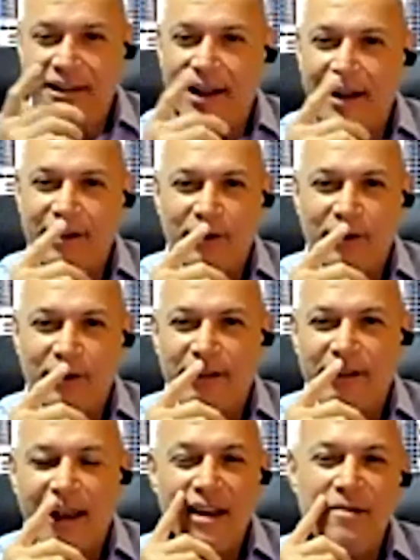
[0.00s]
that all the
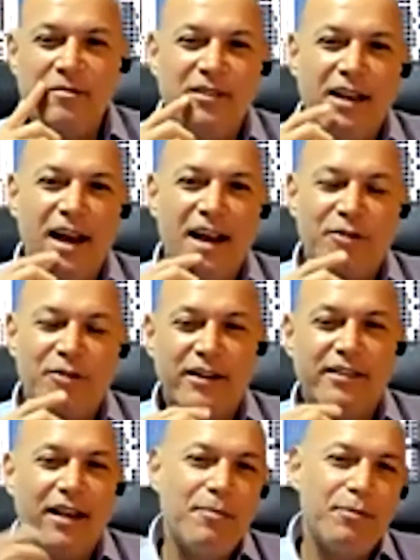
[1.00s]
time, Zach. For
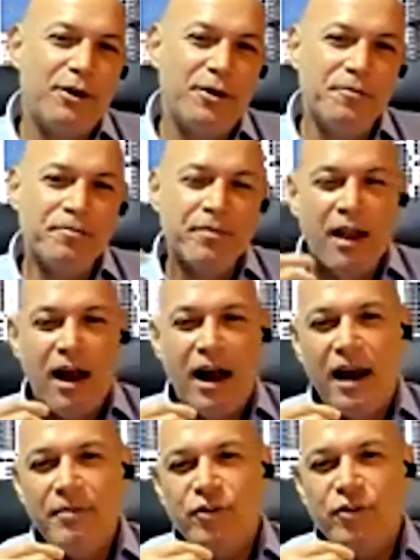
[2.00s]
example,
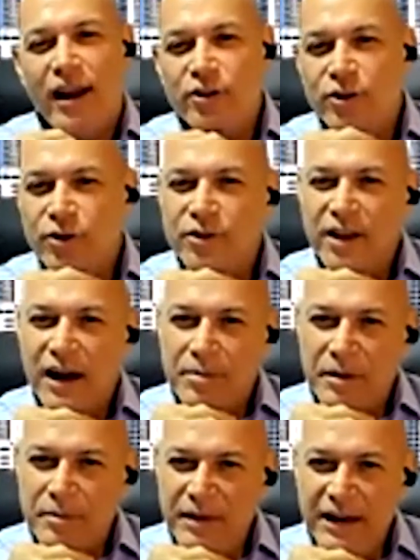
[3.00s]
I'm trying to set up
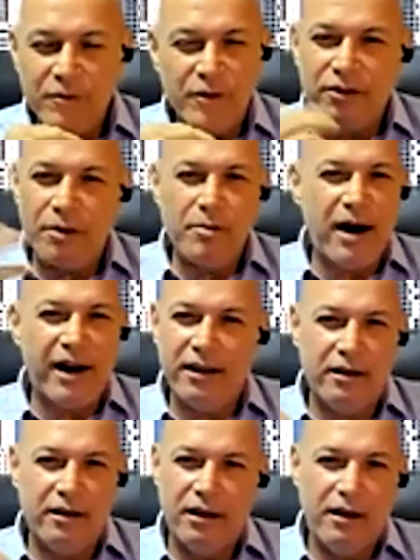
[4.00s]
a meeting with
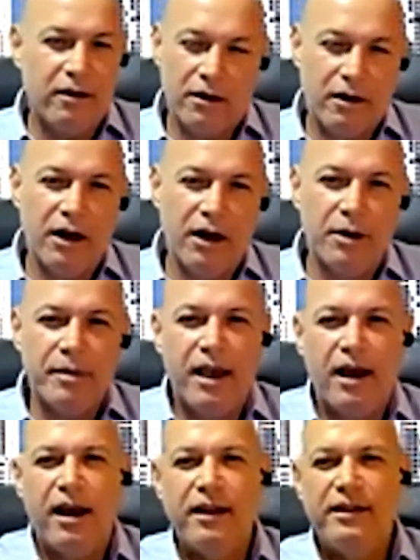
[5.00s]
somebody in
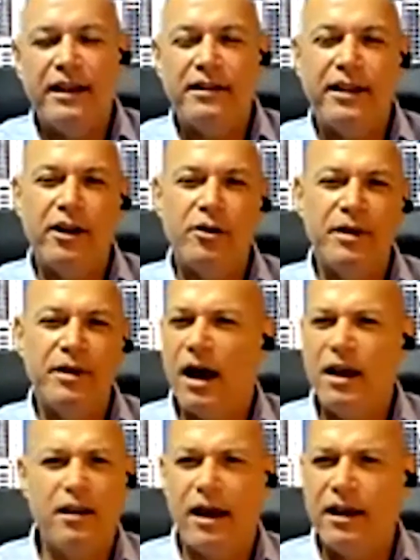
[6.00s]
Colombia, and they tell me,
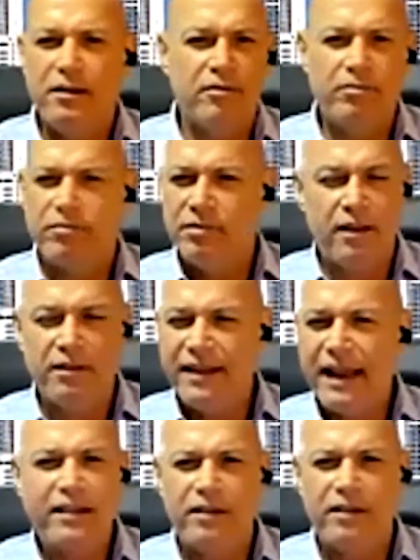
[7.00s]
I
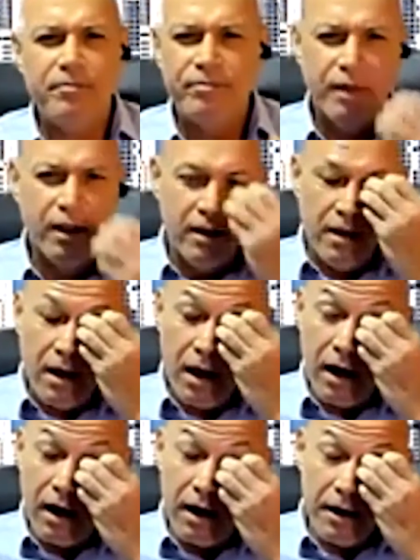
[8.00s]
text them.
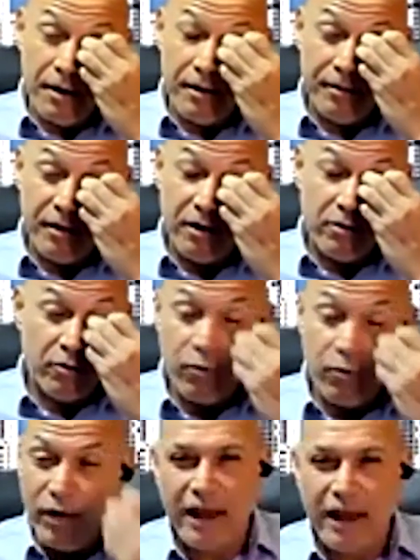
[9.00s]

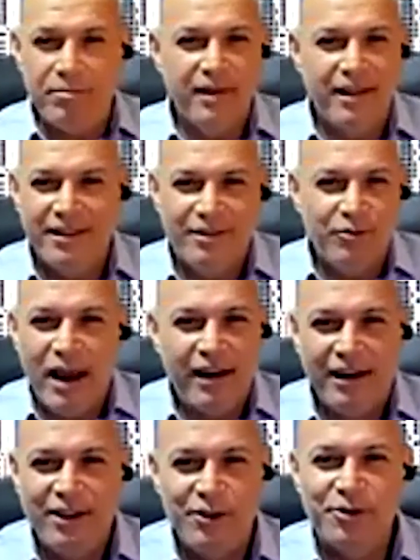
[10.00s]
WhatsApp is
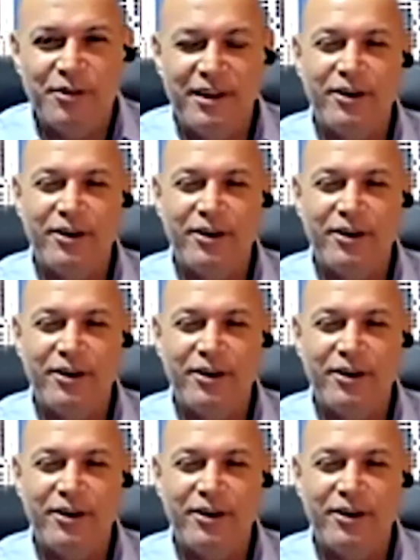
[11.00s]
widely used here.